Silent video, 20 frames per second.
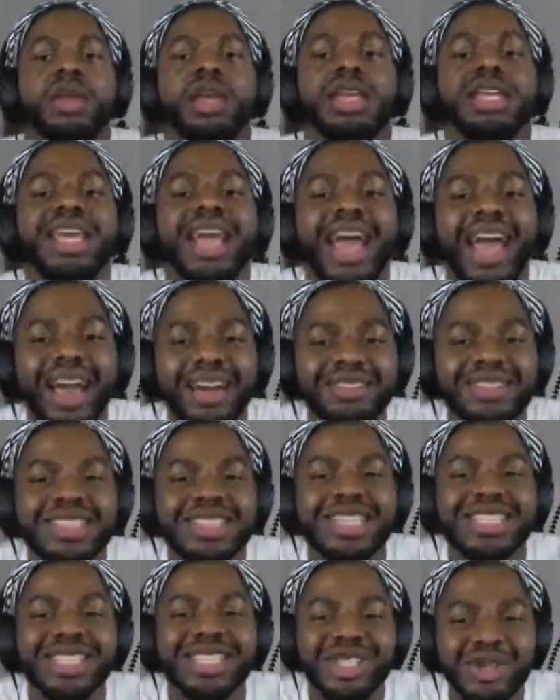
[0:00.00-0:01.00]
You have
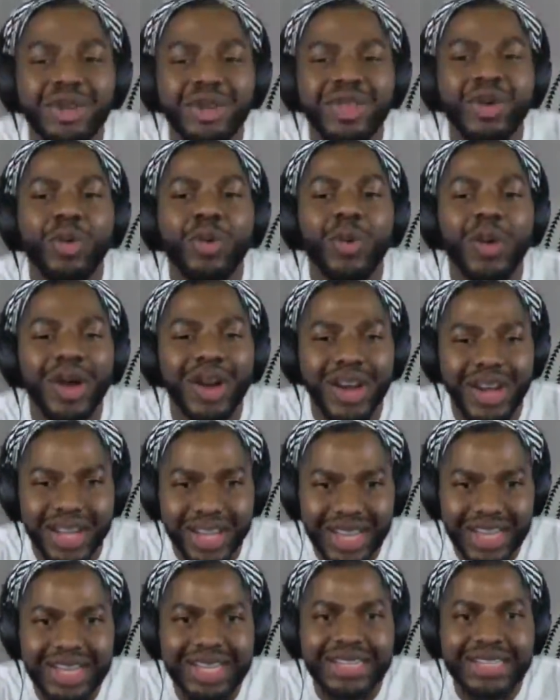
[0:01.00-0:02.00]
to do the
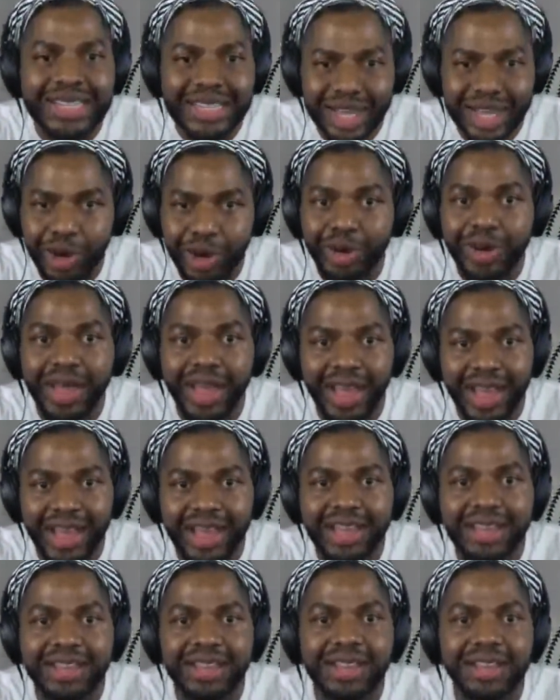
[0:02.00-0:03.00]
work,
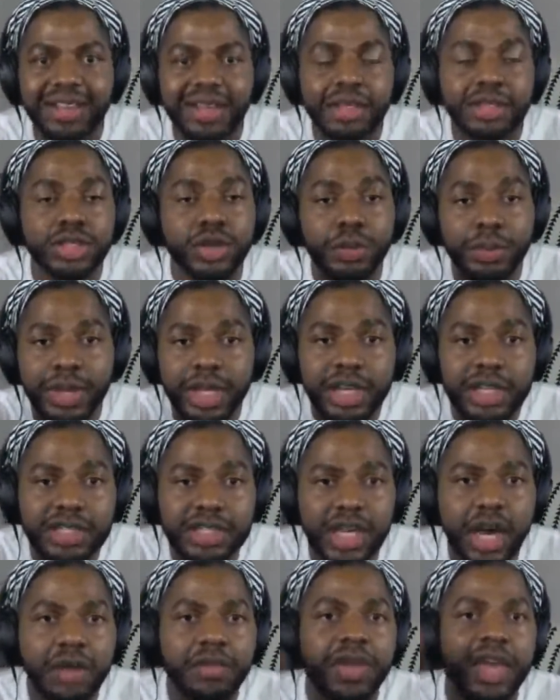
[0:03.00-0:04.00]
okay? So be
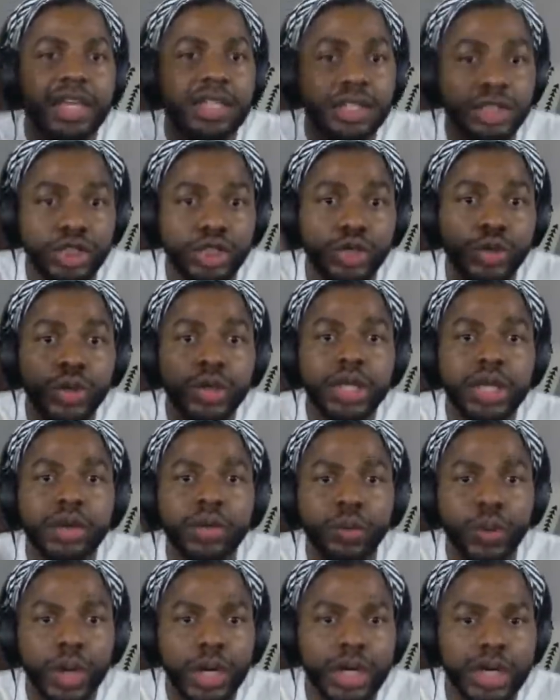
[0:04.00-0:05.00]
yourself and do the
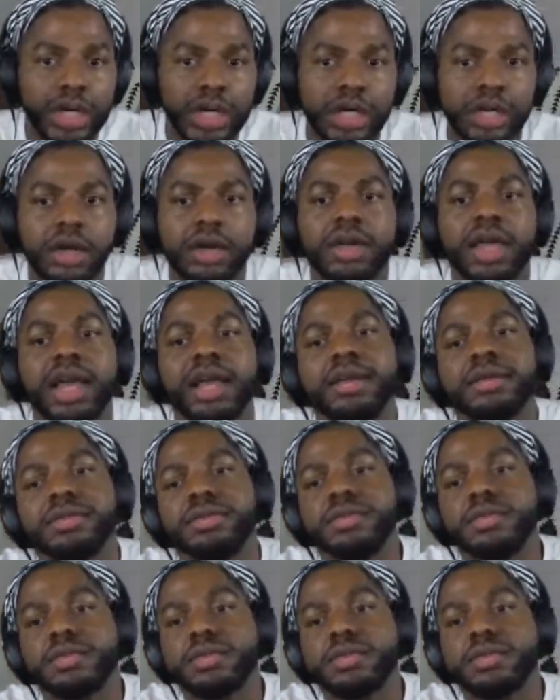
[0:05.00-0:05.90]
work, okay?